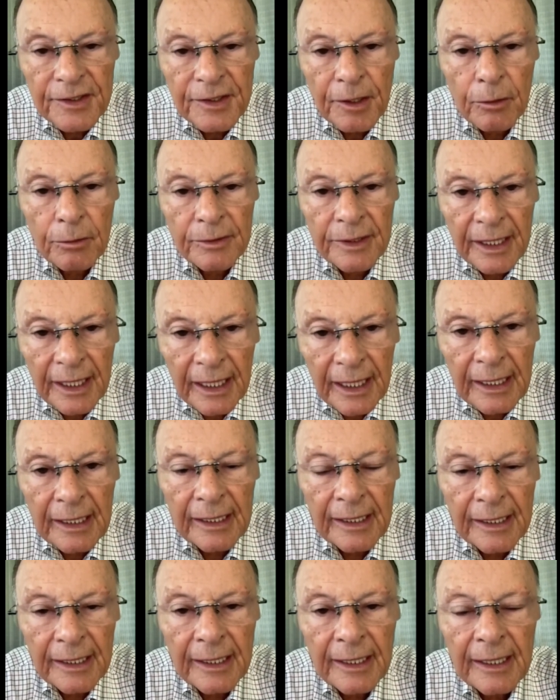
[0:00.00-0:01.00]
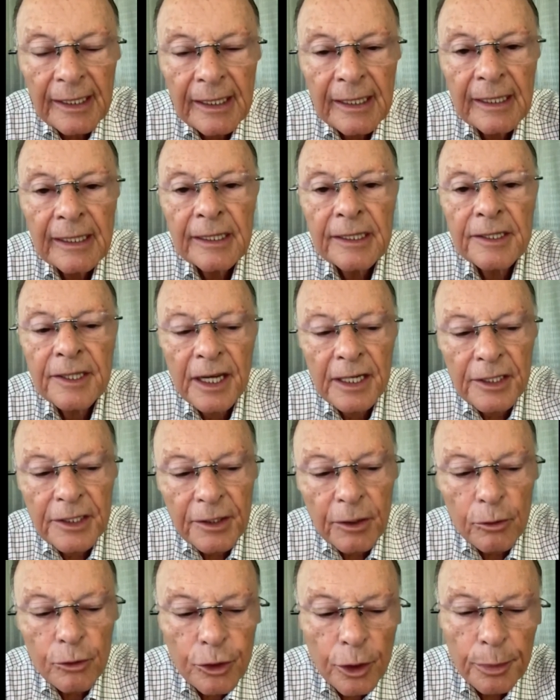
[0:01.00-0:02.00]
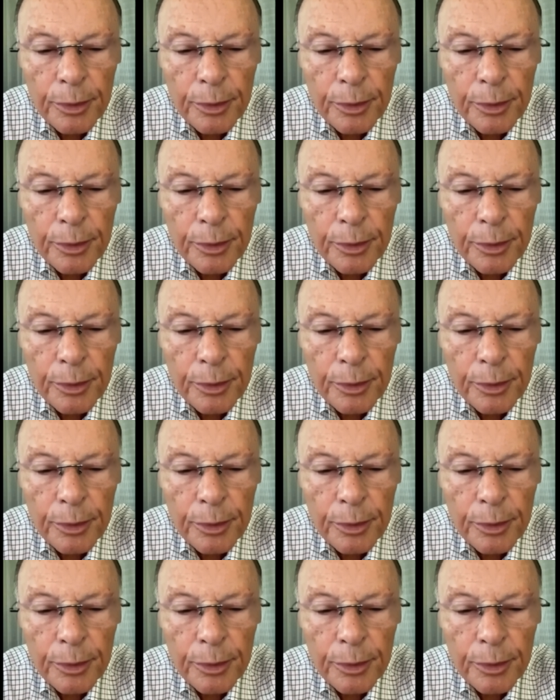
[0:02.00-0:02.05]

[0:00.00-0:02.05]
Those who belong